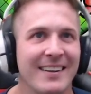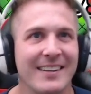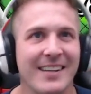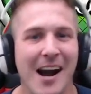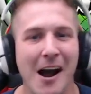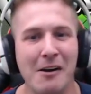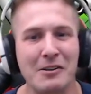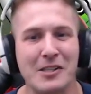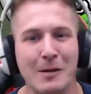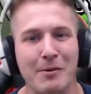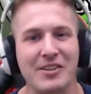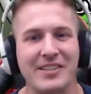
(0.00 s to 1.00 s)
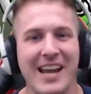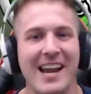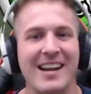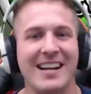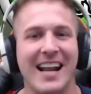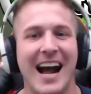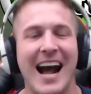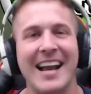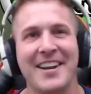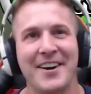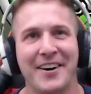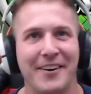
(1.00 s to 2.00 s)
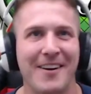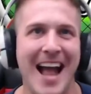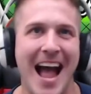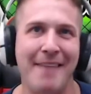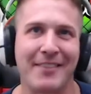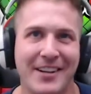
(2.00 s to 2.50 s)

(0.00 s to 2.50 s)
Yo, Super Saiyan Codno! We're having